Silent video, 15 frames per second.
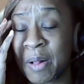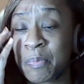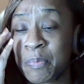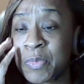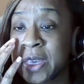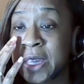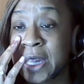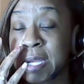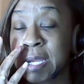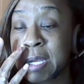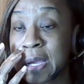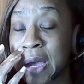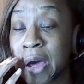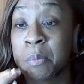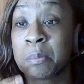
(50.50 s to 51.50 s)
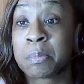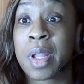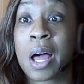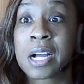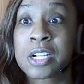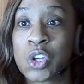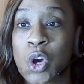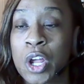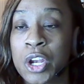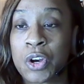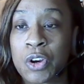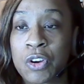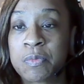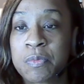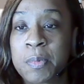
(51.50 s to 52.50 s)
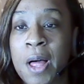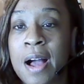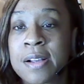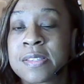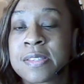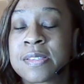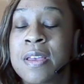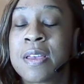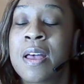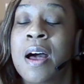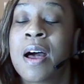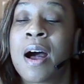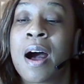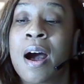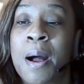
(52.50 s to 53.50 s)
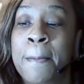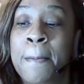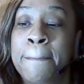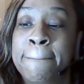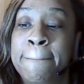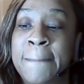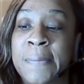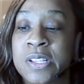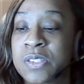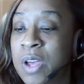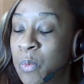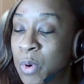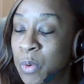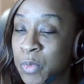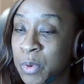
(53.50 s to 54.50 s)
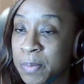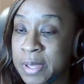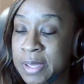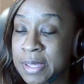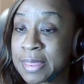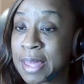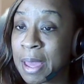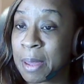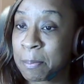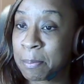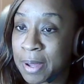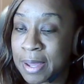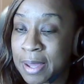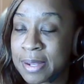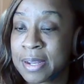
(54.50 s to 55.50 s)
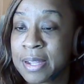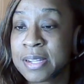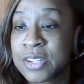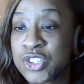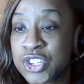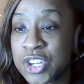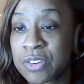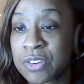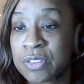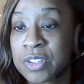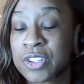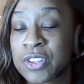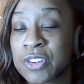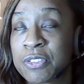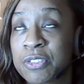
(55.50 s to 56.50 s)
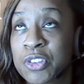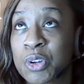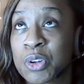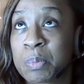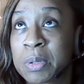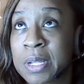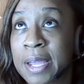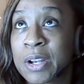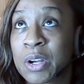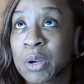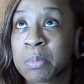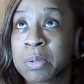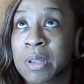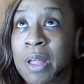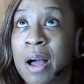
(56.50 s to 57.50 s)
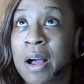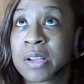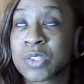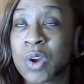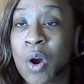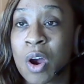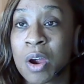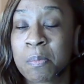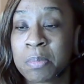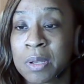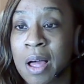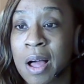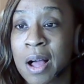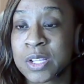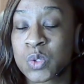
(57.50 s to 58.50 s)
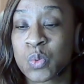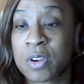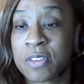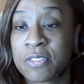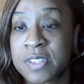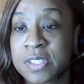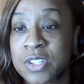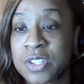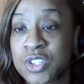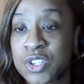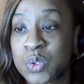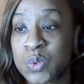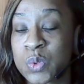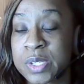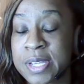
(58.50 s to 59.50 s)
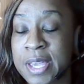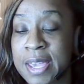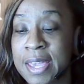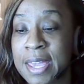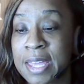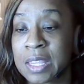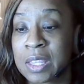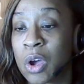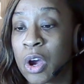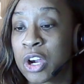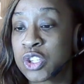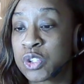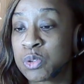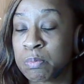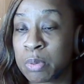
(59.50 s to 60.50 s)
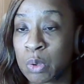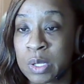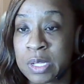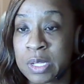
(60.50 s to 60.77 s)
getting unblocked on nerve blocks. So I won't repeat that, but generally, your planar blocks are blocks where physicians will take a large bolus